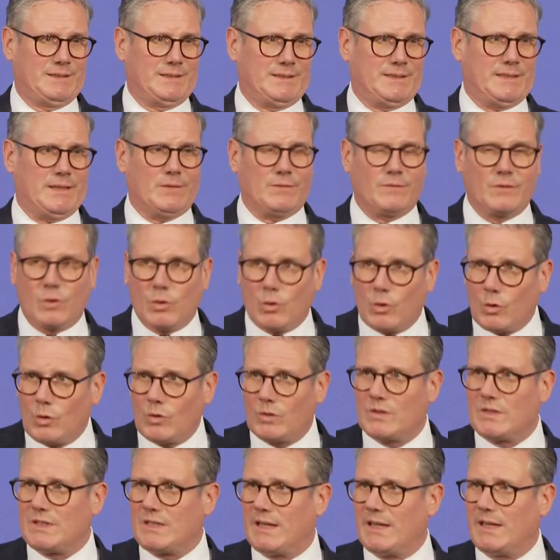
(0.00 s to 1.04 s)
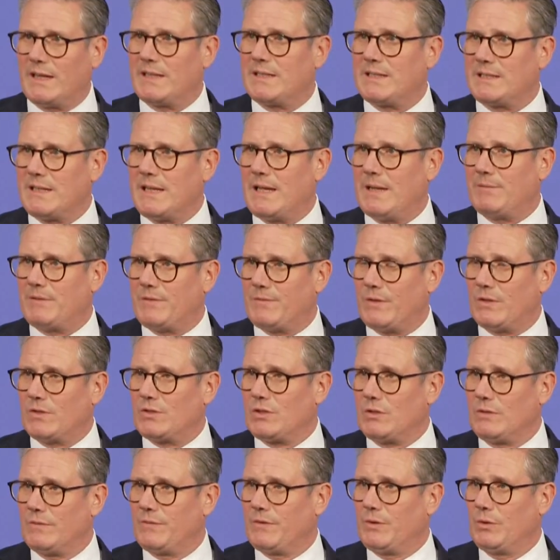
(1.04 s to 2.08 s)
Now, of course, I accept
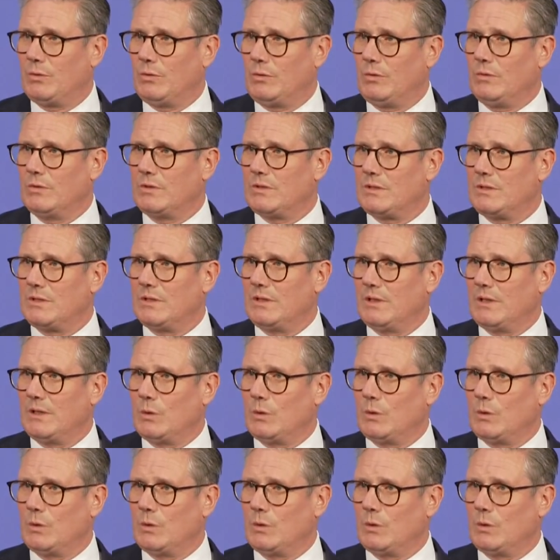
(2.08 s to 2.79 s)
fossil fuels